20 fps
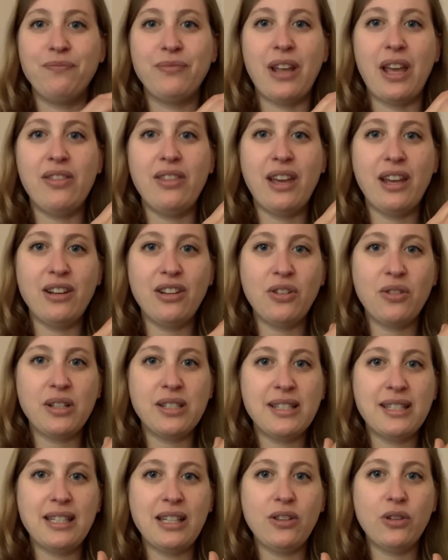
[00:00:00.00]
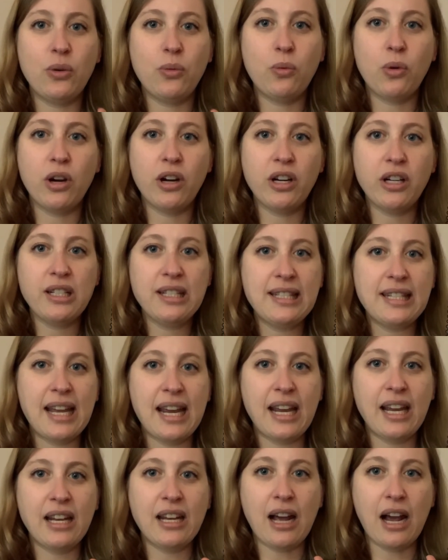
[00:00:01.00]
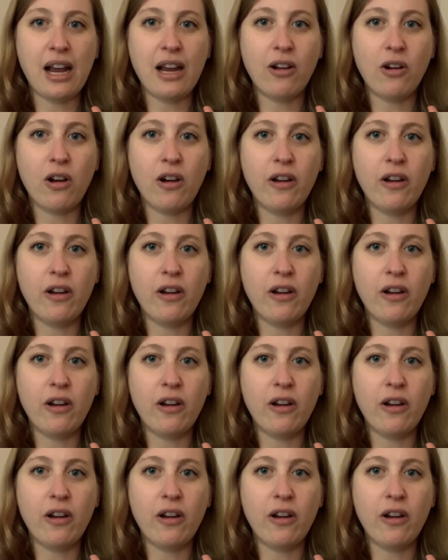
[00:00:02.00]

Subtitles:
And then you can see the words, and I